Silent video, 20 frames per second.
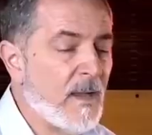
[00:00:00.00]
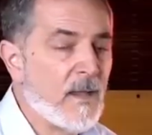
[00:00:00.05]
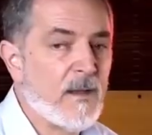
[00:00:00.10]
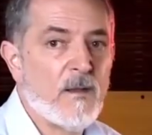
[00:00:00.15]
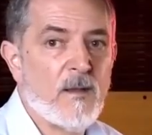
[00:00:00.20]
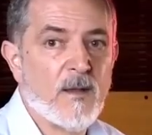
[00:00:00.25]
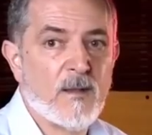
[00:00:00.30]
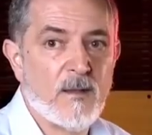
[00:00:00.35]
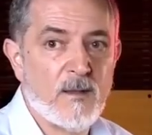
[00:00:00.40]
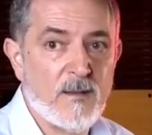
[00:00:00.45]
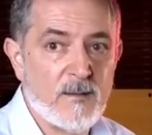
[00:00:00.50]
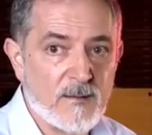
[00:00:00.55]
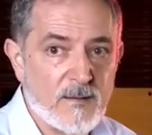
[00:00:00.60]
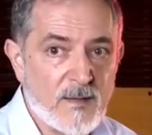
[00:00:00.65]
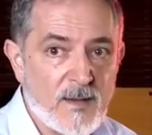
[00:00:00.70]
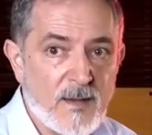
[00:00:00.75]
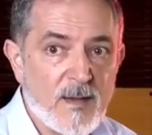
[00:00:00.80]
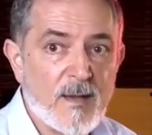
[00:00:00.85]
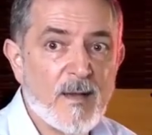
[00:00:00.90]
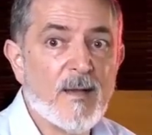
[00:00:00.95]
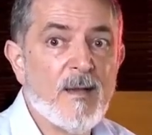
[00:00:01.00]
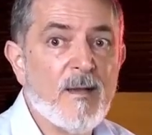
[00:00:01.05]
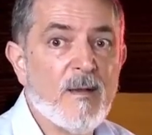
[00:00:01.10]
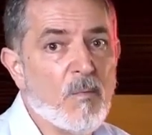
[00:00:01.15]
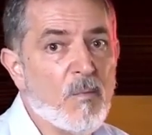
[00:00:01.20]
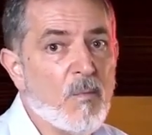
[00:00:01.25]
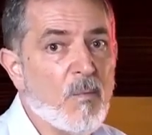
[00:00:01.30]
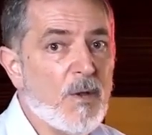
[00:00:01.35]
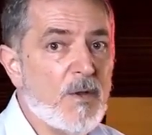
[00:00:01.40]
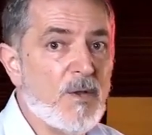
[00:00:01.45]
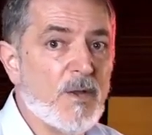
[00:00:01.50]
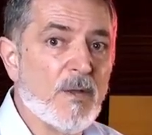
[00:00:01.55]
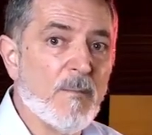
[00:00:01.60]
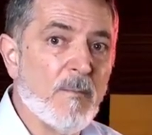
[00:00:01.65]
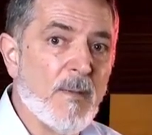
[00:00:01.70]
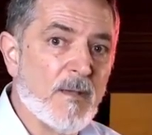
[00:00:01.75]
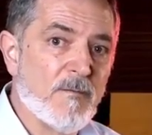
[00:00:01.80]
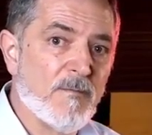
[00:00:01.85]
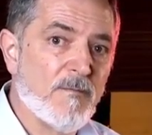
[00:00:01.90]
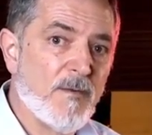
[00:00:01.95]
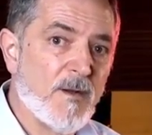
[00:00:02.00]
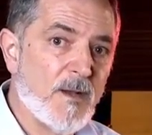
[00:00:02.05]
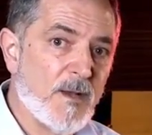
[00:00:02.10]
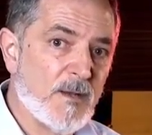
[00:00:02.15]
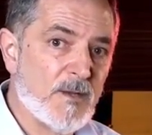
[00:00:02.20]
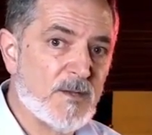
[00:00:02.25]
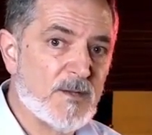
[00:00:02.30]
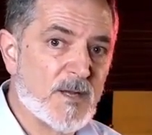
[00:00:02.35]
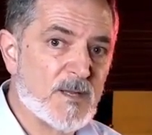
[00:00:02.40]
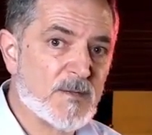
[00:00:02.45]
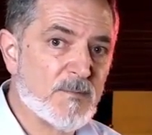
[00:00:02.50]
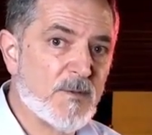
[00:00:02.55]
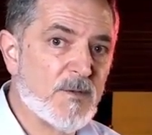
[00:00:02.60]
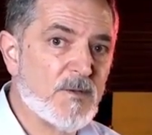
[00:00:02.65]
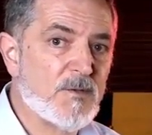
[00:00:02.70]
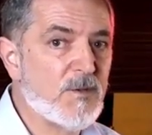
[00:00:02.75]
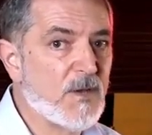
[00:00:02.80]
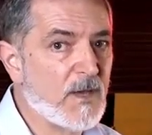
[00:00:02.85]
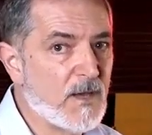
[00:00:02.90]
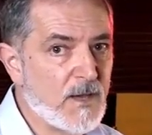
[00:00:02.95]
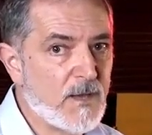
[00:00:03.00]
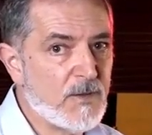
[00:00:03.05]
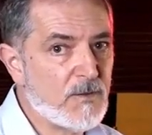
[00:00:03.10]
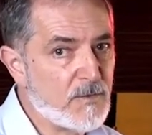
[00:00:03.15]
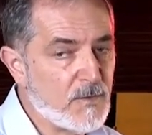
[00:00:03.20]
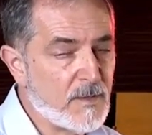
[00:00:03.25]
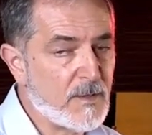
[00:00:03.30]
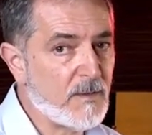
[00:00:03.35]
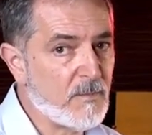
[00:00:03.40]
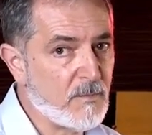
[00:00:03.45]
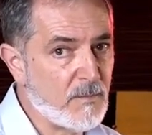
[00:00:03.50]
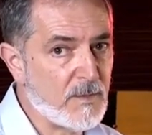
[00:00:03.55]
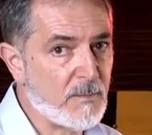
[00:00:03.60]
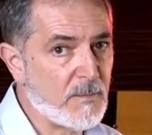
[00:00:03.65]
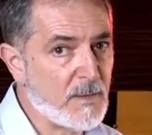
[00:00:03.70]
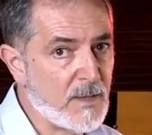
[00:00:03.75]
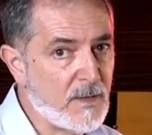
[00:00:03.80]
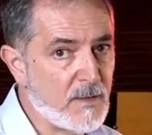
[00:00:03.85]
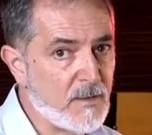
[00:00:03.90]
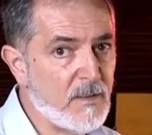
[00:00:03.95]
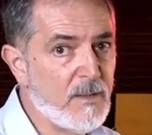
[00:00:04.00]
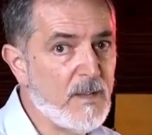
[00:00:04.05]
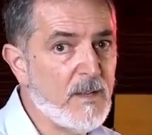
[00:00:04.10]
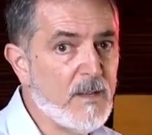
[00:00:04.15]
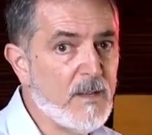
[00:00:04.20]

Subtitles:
Unlike a guitar where you can make fine adjustments, you can't do that with a piano.